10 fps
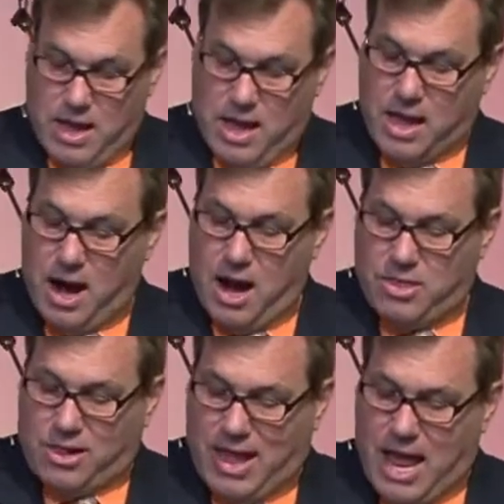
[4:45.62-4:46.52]
And ere
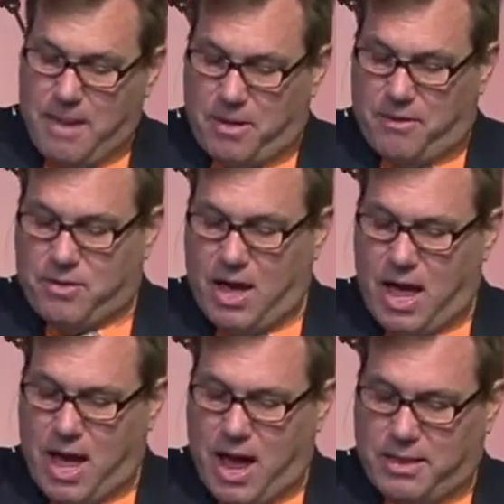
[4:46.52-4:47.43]
the lamp of
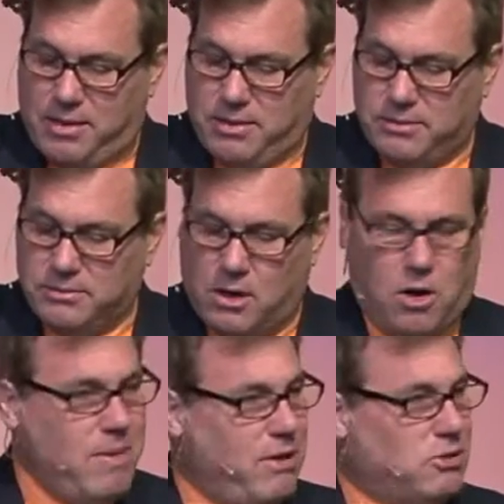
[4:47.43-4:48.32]
God, oh
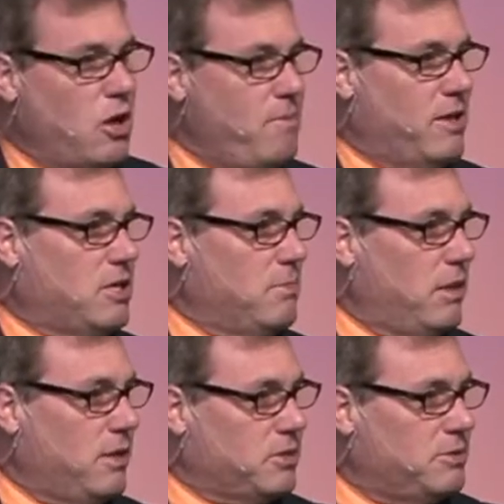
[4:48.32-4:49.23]
man, there's so many
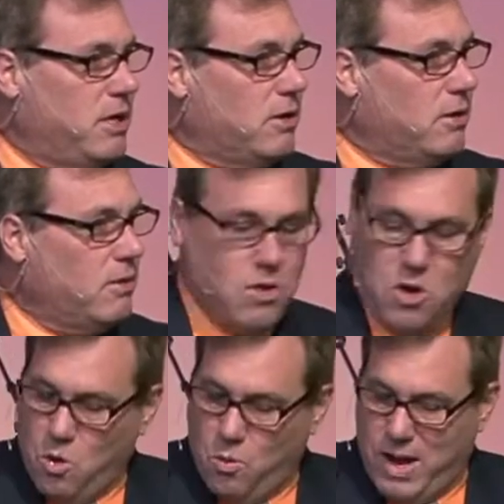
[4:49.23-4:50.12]
symbolisms here,
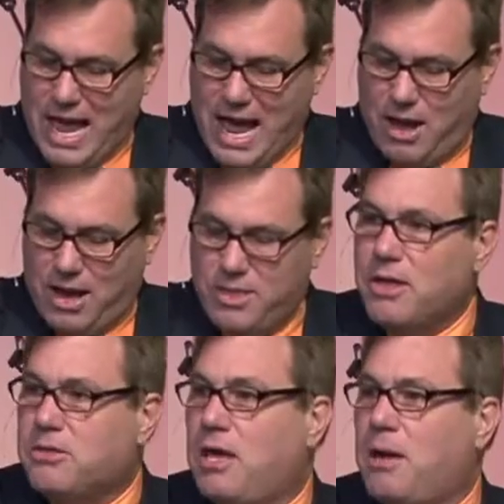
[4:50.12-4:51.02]
went out in
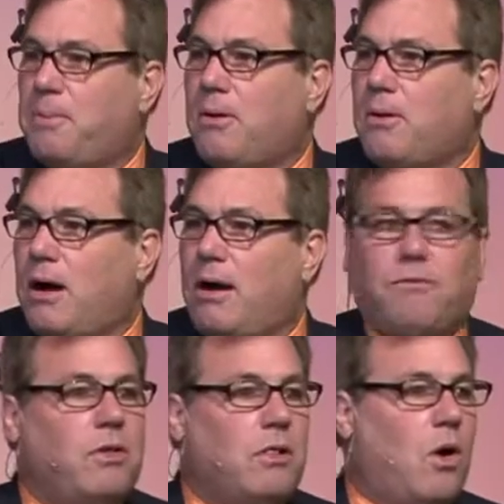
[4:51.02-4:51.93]
the temple
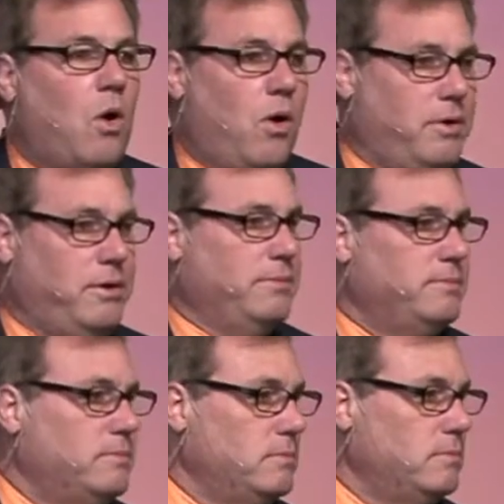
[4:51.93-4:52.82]
of the Lord.
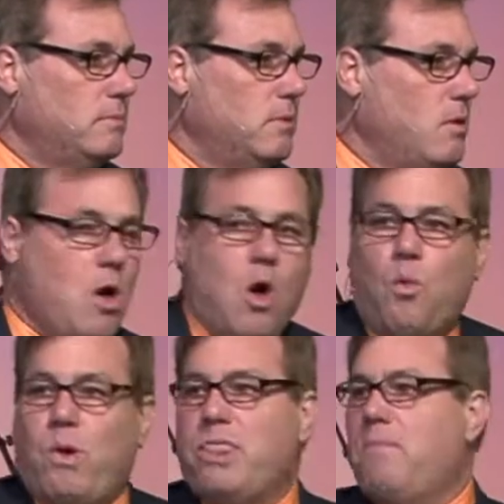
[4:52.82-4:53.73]

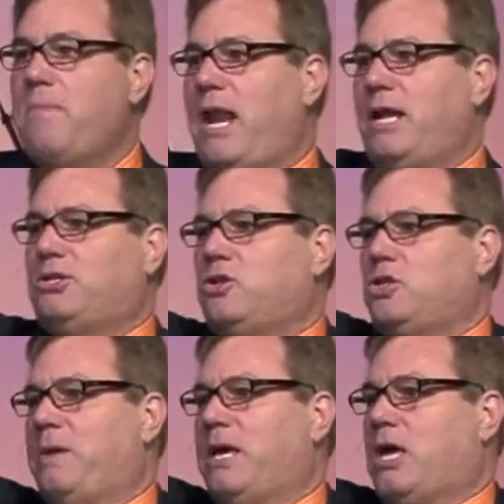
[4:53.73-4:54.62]
When the
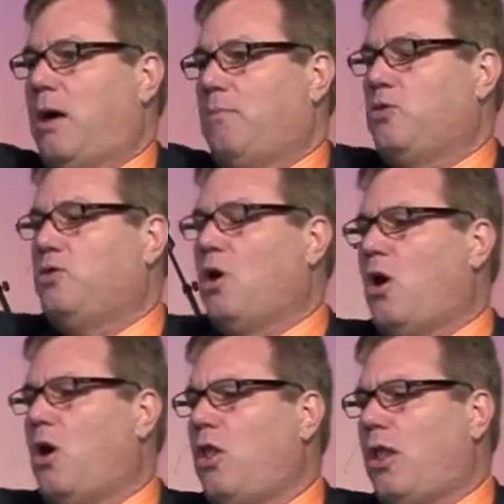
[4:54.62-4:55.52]
ministers become
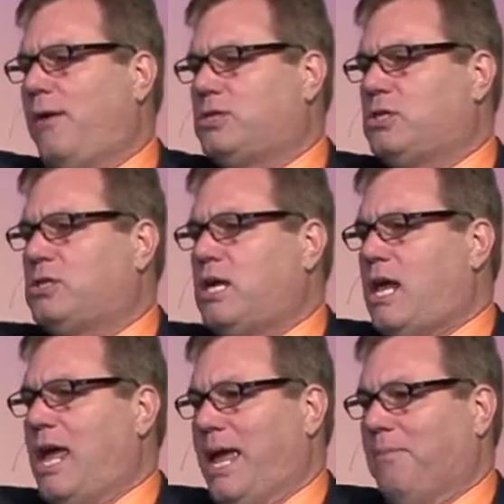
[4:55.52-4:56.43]
dull of
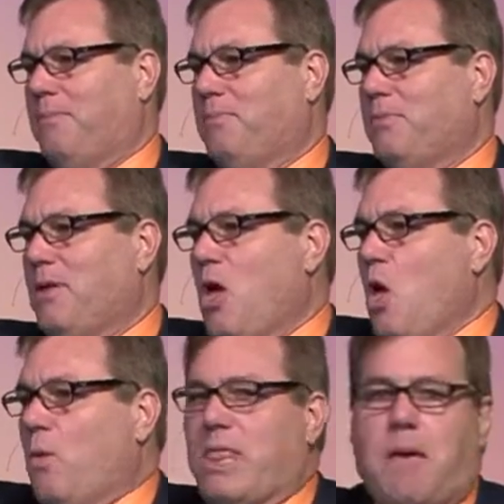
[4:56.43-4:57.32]
seeing,
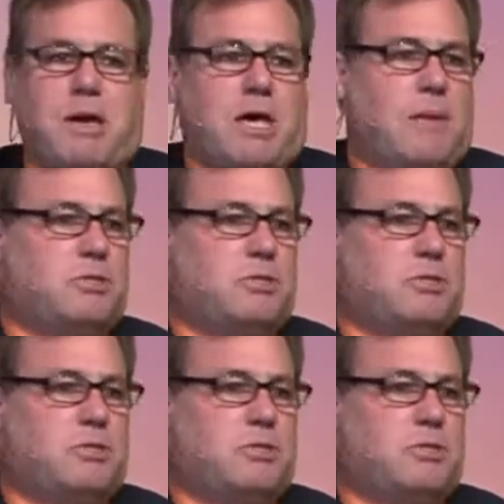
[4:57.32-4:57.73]
when they become